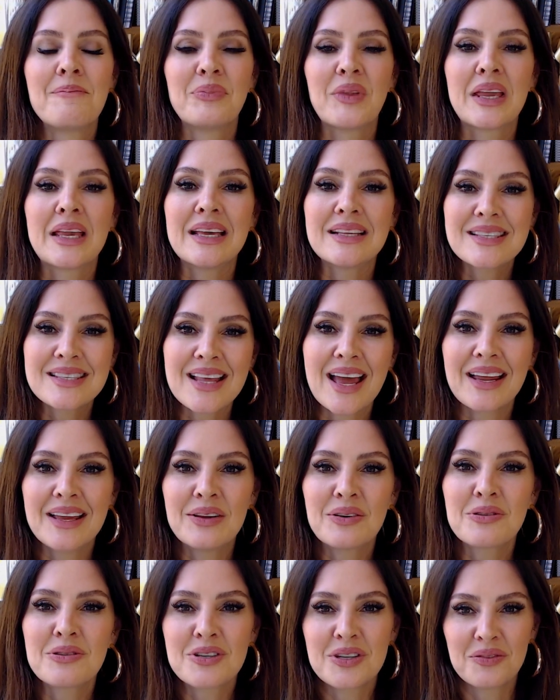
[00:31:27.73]
It gets that
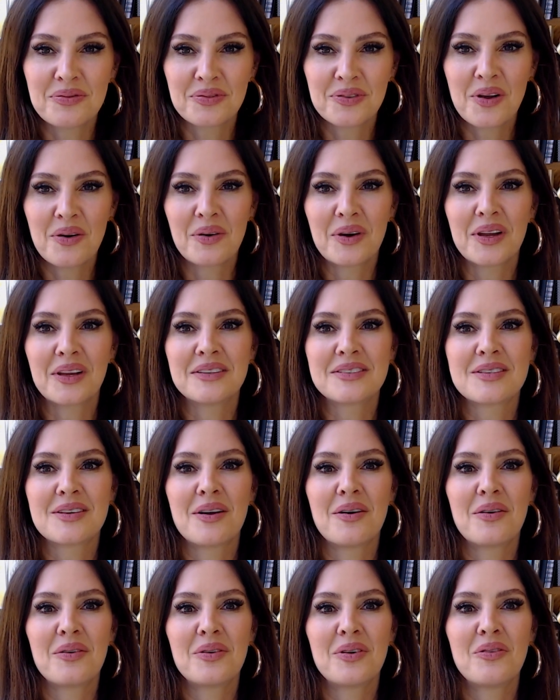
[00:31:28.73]
energy flowing,
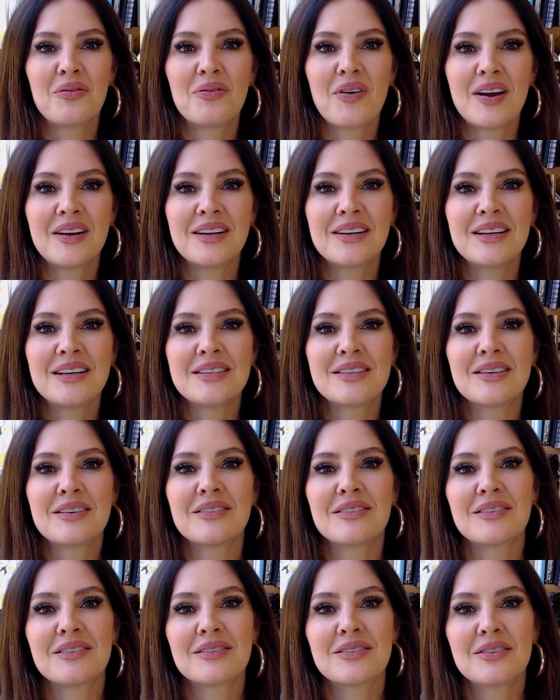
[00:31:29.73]
so you find it
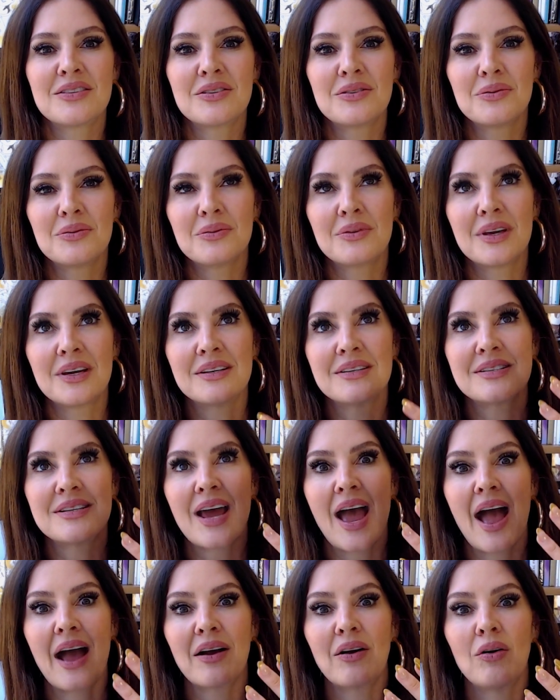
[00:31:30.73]
easier to then
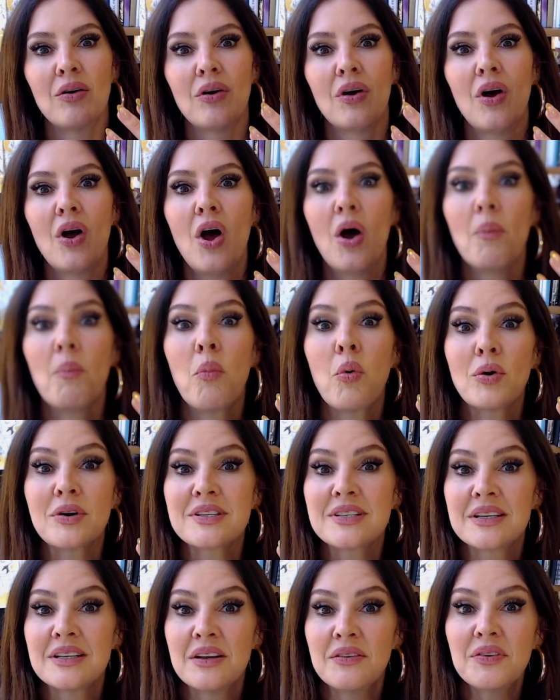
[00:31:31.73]
tackle more
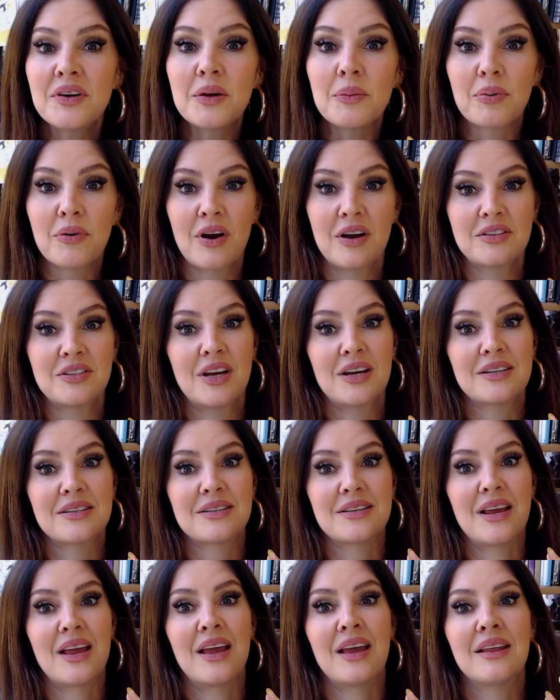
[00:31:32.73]
significant
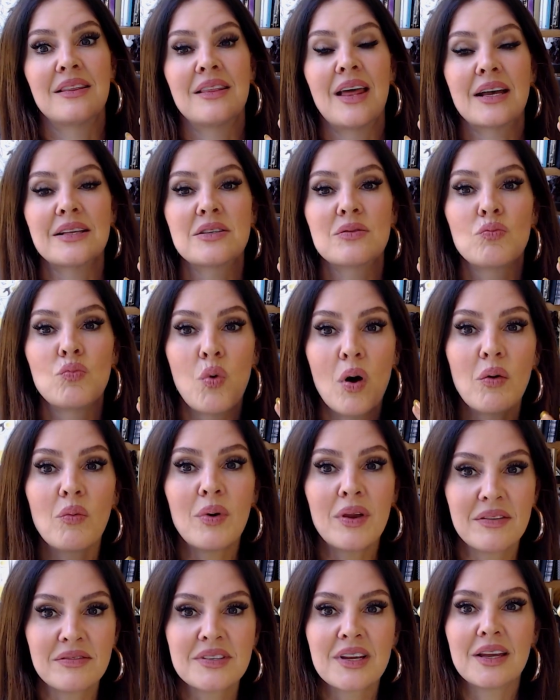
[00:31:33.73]
projects. And that's what
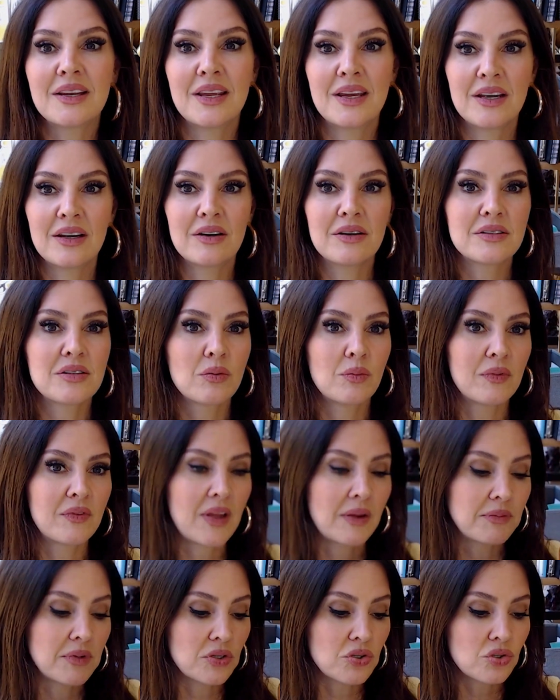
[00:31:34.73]
we have done here. So we've
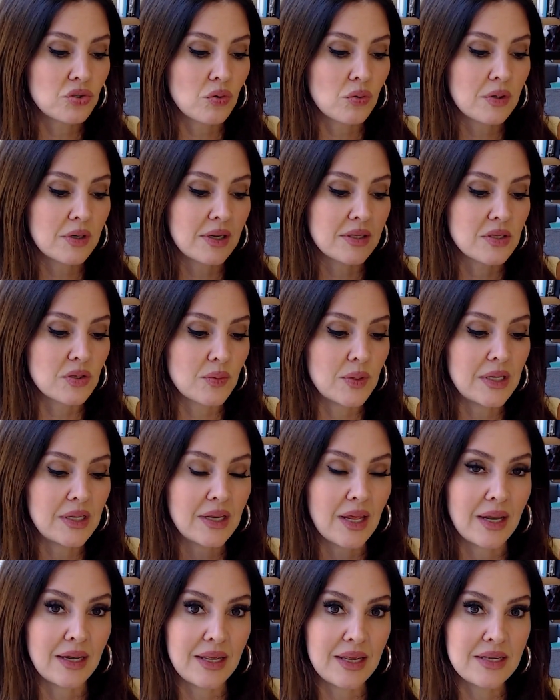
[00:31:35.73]
kept it short and
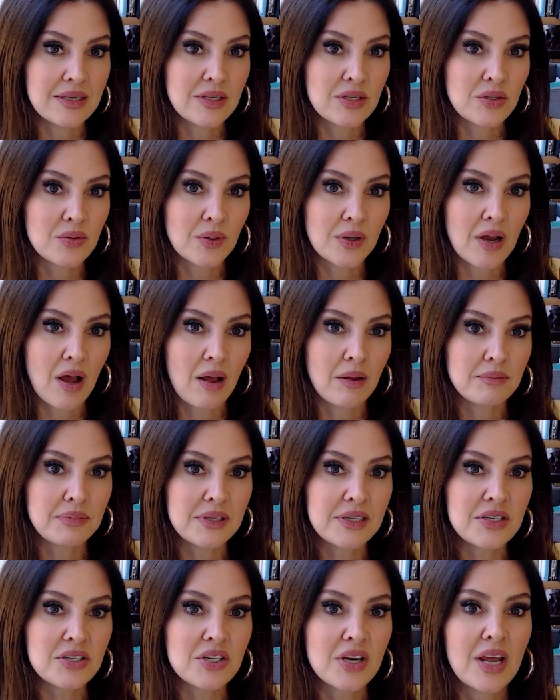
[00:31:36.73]
sweet and easy to
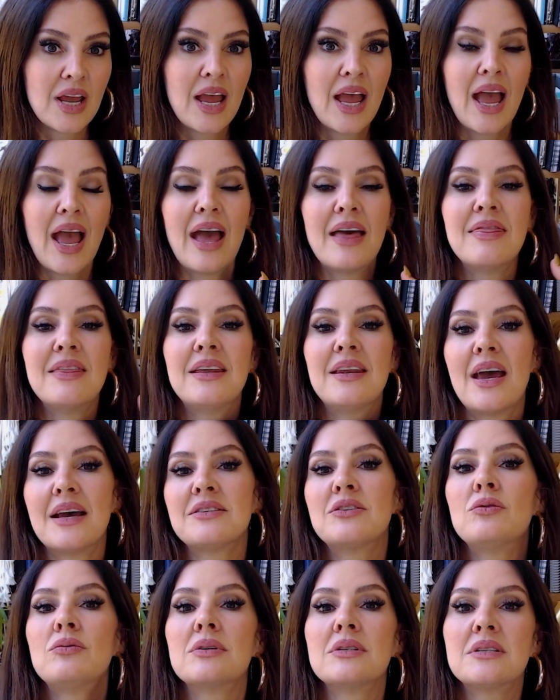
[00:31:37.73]
accomplish. And then
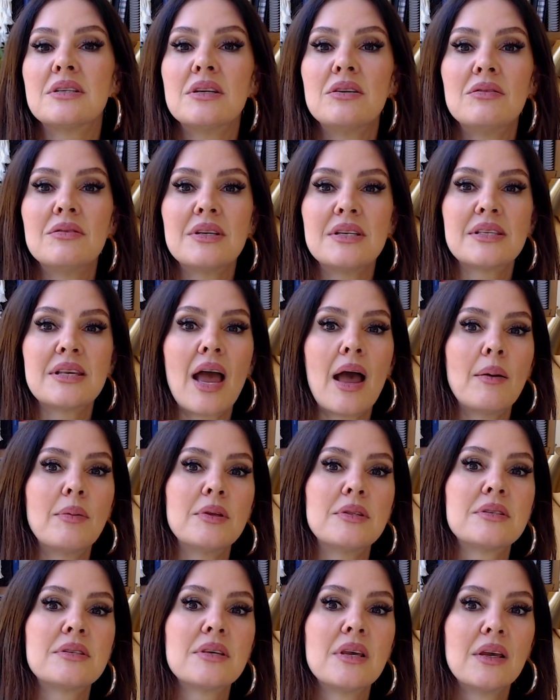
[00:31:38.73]
as you continue these
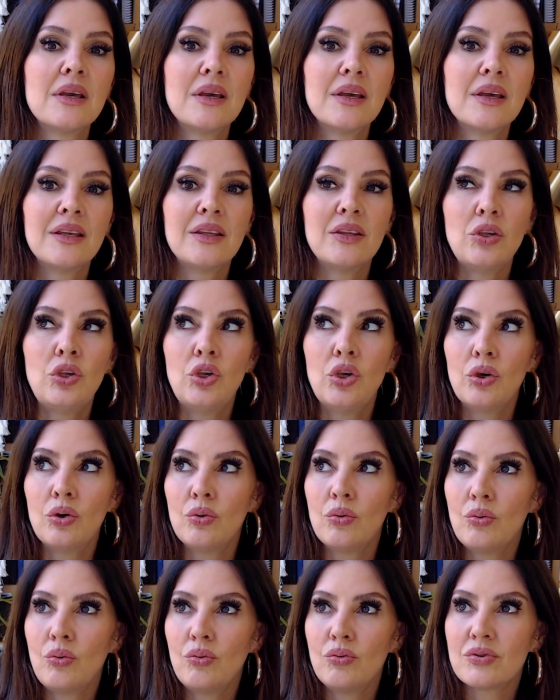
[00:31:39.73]
habits,
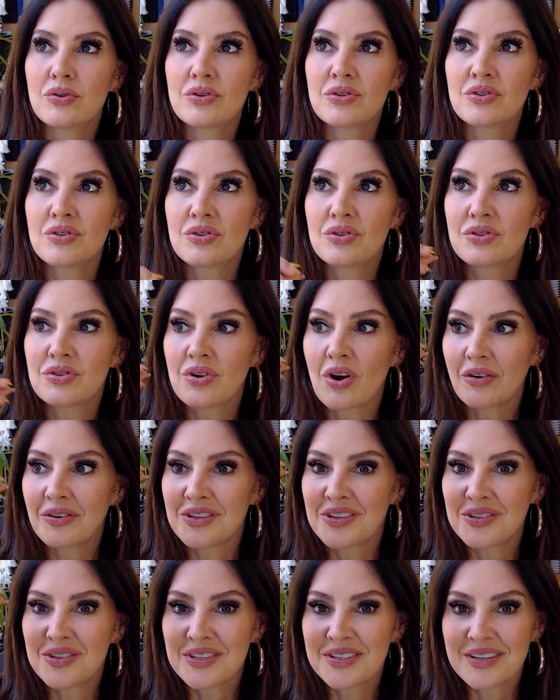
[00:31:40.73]
you start
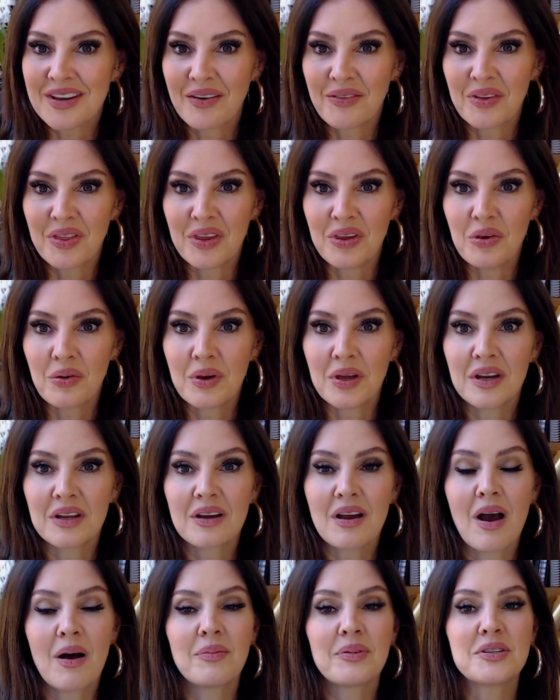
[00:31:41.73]
to discover that you can
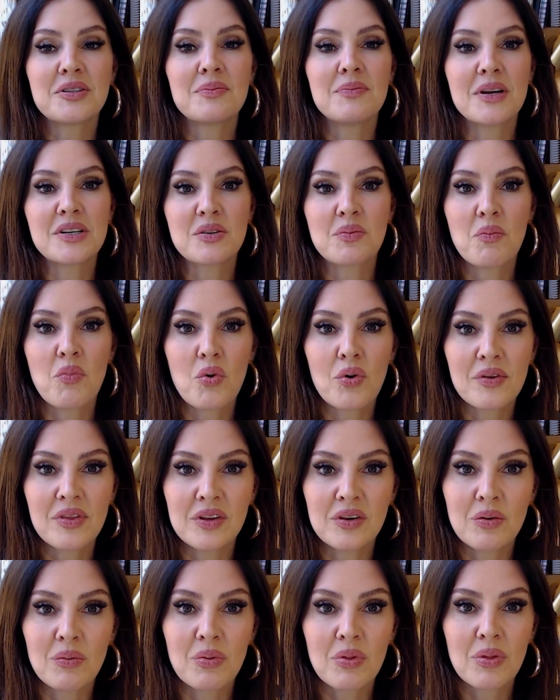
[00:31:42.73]
accomplish much more
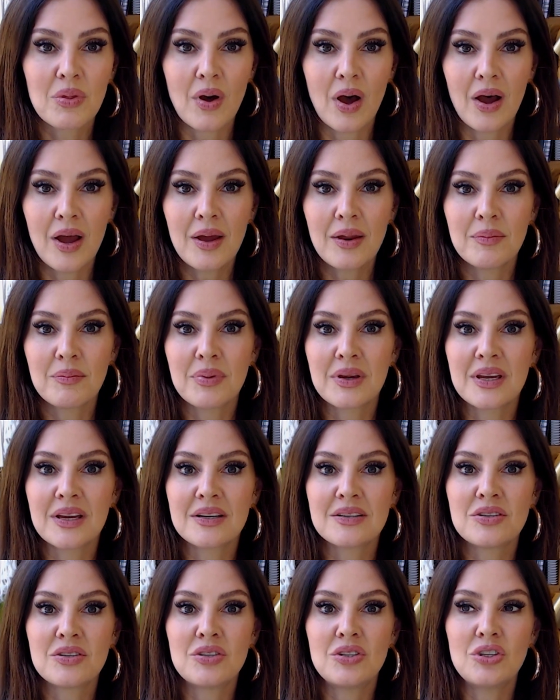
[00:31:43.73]
than you thought,
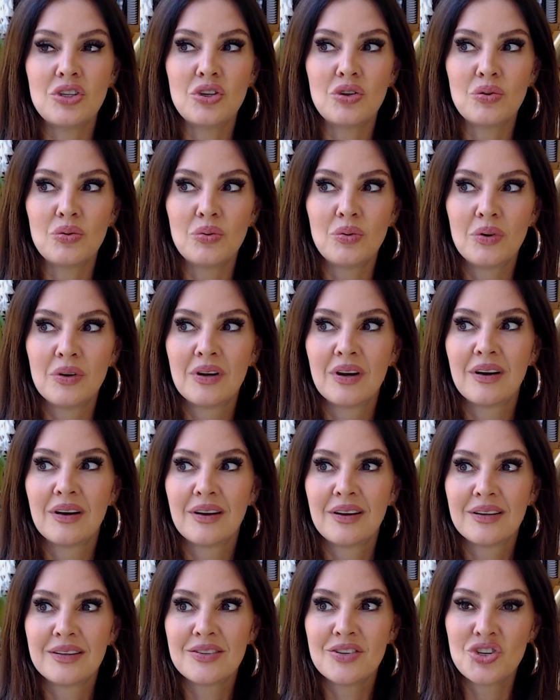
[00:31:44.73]
because you
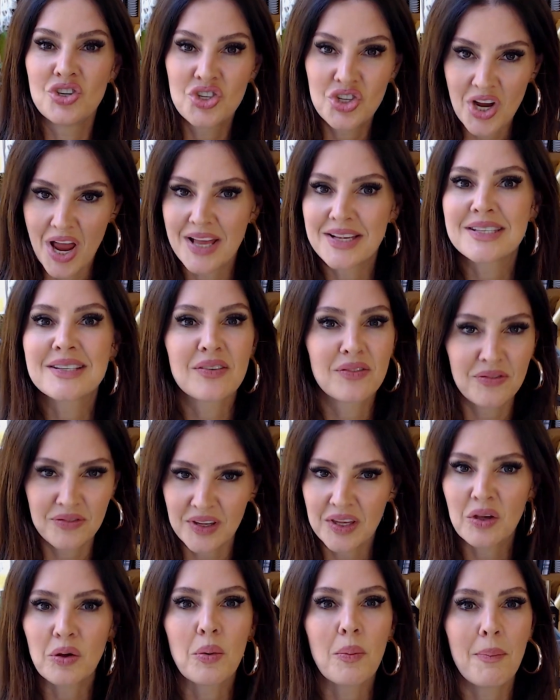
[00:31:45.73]
just
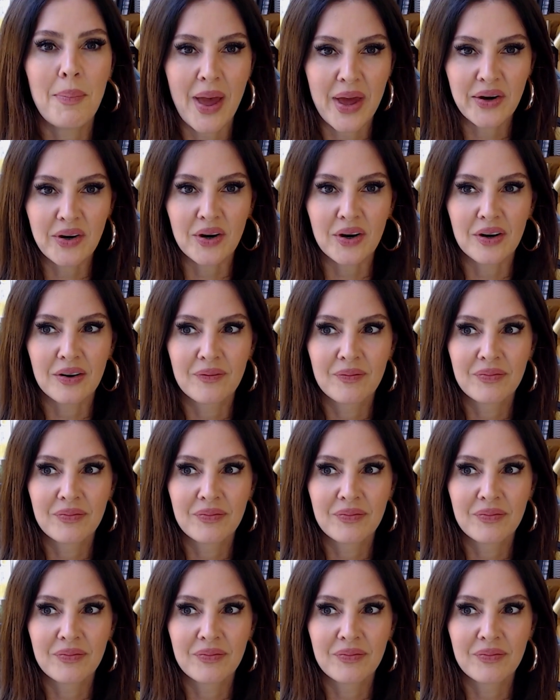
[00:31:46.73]
feel better.